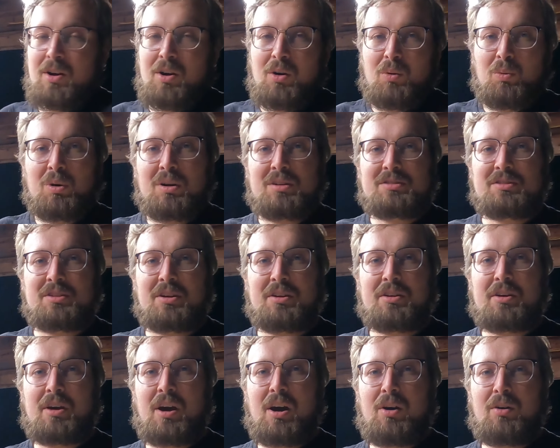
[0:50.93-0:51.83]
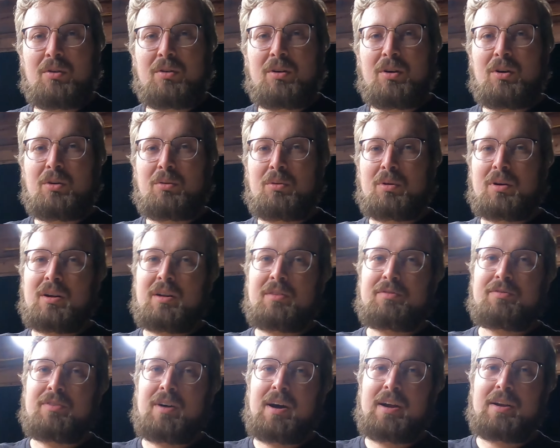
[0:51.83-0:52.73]
We're just we're
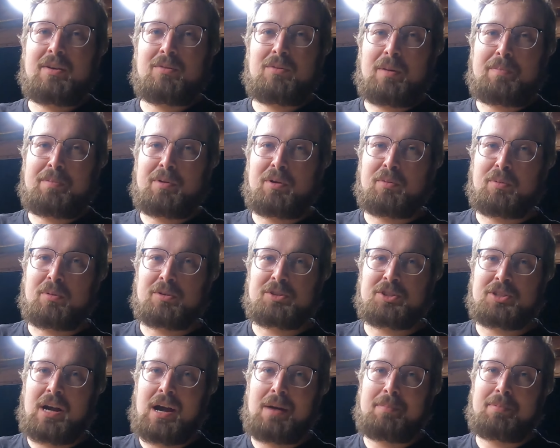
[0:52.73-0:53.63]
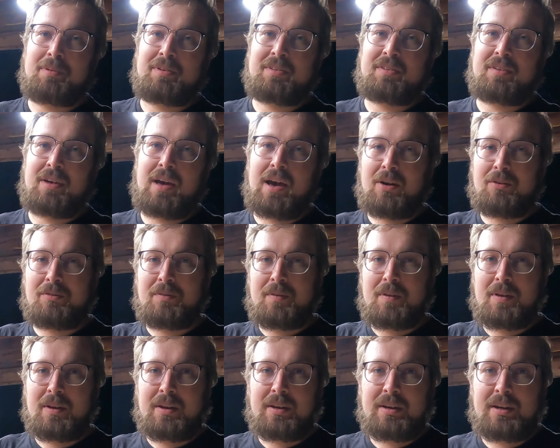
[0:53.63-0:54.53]
gonna find a reputable shop in town,
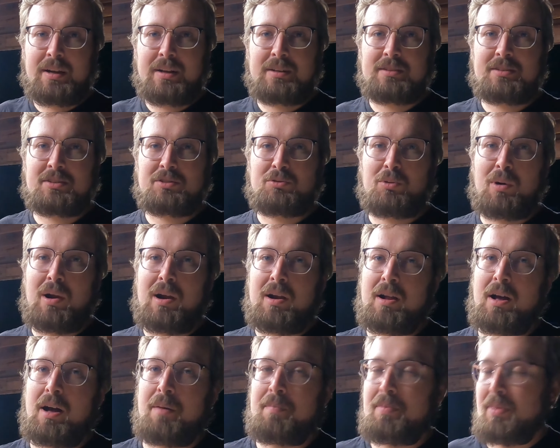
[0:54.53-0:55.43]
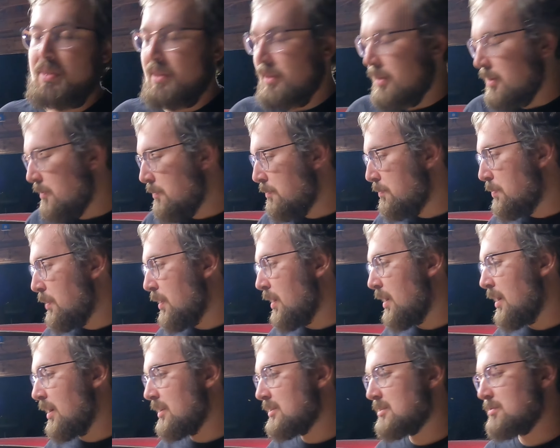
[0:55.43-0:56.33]
get it squared up.
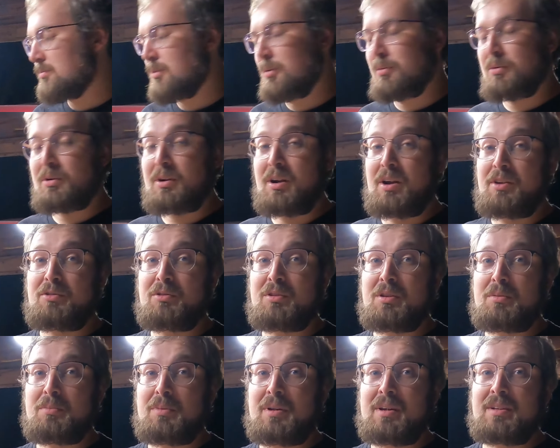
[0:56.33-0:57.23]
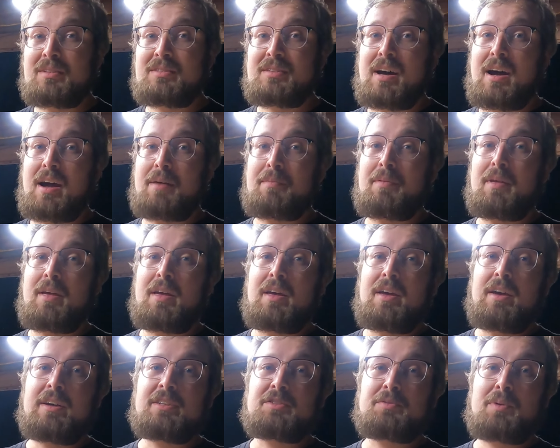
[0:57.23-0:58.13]
But what we're gonna do in the meantime
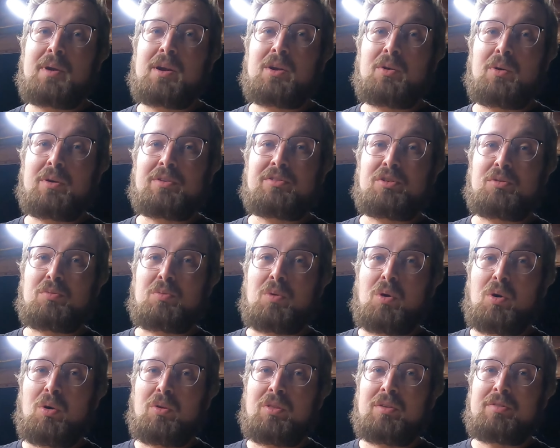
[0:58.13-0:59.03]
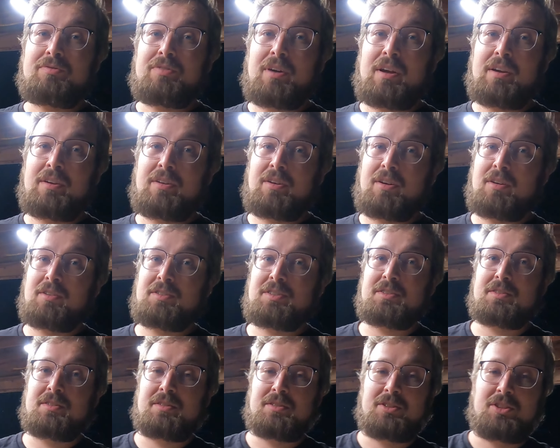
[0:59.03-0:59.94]
is we're going to roll the
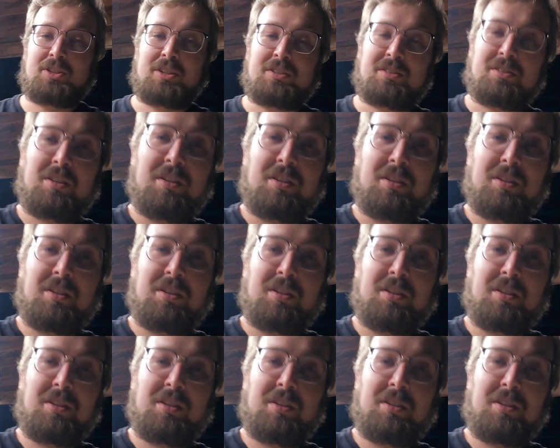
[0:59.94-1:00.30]
fenders just a